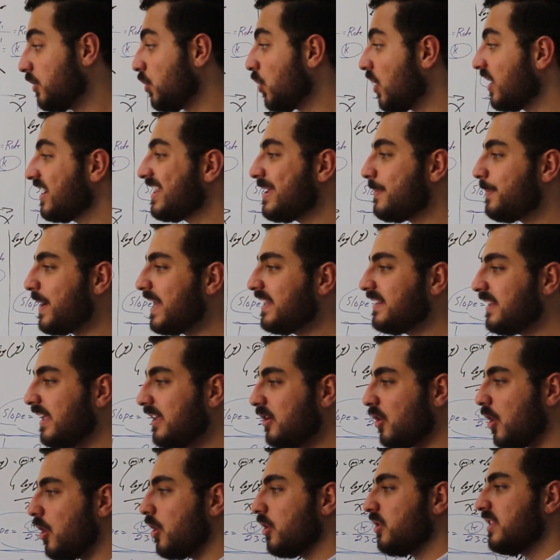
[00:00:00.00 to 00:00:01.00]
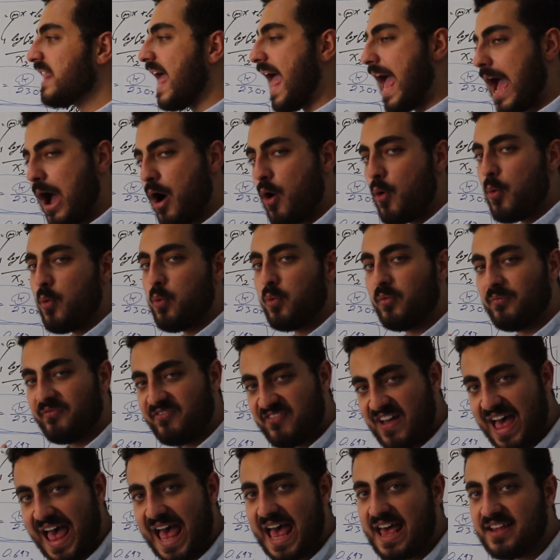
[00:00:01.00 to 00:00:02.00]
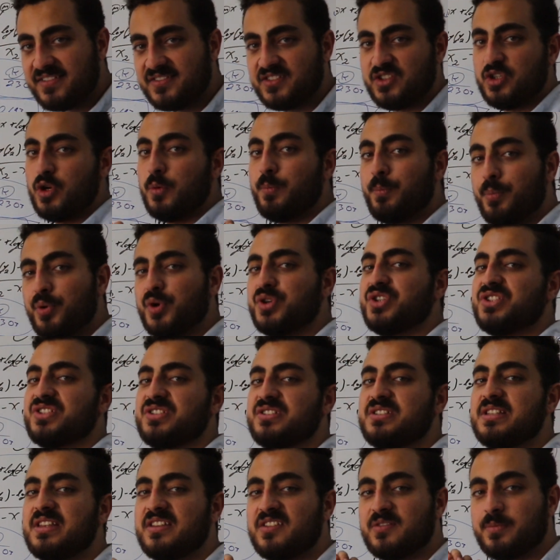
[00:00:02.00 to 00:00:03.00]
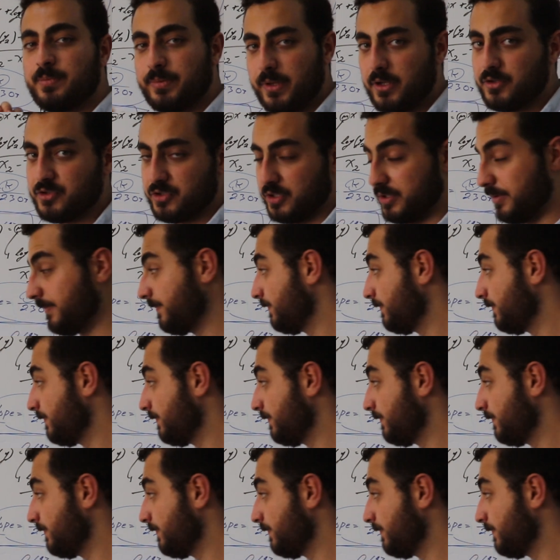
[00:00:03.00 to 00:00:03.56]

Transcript: You are depending on how fast you push this plunger.